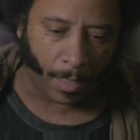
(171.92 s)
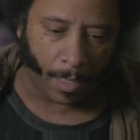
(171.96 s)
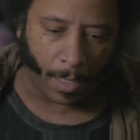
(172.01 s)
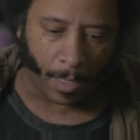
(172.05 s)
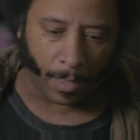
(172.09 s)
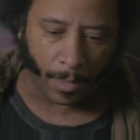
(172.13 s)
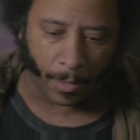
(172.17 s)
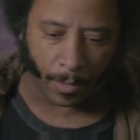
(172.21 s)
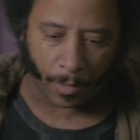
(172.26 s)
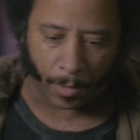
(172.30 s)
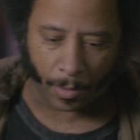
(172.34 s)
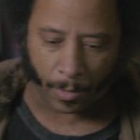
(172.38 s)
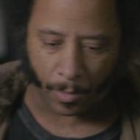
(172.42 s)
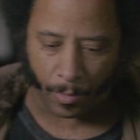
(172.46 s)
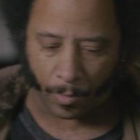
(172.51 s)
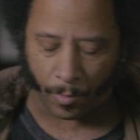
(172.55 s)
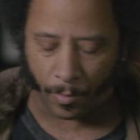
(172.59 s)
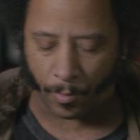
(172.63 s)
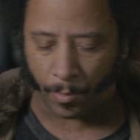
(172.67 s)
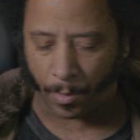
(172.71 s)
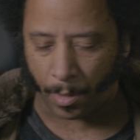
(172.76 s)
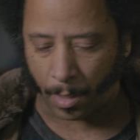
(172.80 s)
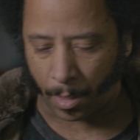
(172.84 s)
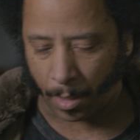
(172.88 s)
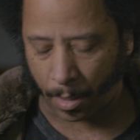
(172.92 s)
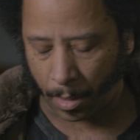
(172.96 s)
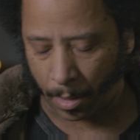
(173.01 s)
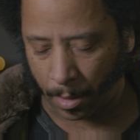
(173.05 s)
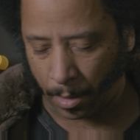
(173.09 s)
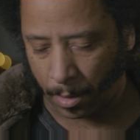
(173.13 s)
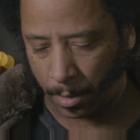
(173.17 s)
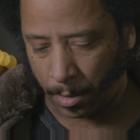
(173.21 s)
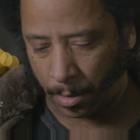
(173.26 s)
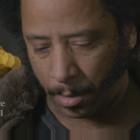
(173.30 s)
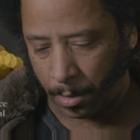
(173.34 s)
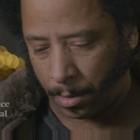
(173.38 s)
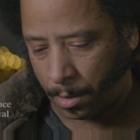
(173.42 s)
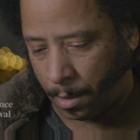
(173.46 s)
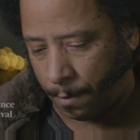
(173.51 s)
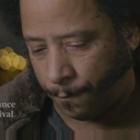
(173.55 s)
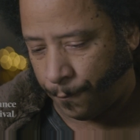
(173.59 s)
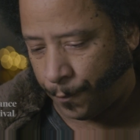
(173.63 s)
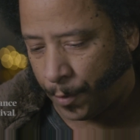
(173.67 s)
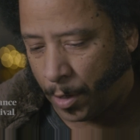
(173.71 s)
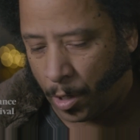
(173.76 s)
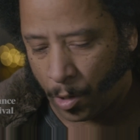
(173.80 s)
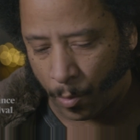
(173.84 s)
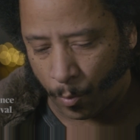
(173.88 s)
into a
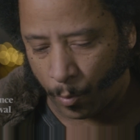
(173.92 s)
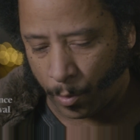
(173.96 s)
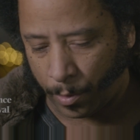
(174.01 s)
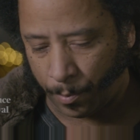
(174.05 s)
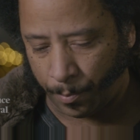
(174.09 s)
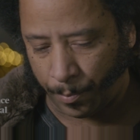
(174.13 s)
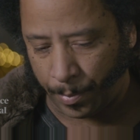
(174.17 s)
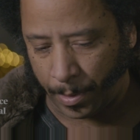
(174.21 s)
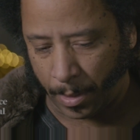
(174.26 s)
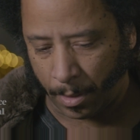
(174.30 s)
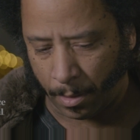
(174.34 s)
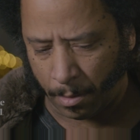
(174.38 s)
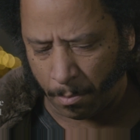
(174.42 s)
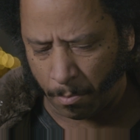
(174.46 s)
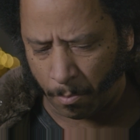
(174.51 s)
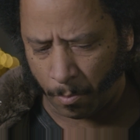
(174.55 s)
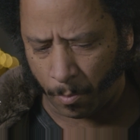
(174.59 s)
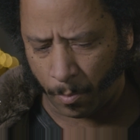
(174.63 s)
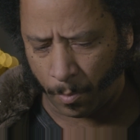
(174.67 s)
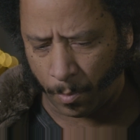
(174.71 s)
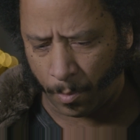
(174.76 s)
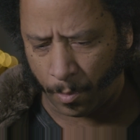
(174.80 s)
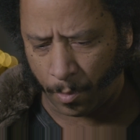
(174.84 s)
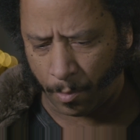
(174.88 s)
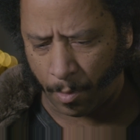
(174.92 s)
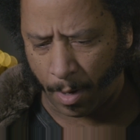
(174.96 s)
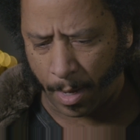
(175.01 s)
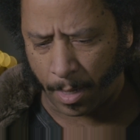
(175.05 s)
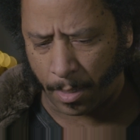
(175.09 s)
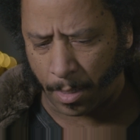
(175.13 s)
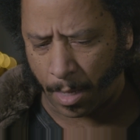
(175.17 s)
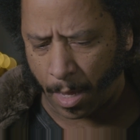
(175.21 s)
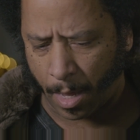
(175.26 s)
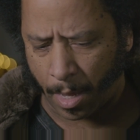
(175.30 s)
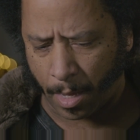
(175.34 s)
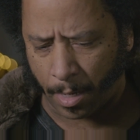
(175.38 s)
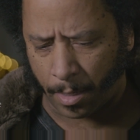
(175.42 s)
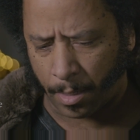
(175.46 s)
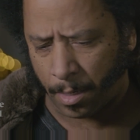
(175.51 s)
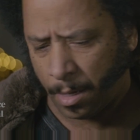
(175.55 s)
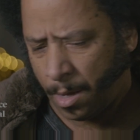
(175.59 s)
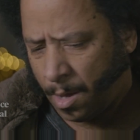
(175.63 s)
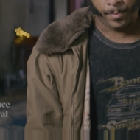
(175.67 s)
film would be great. And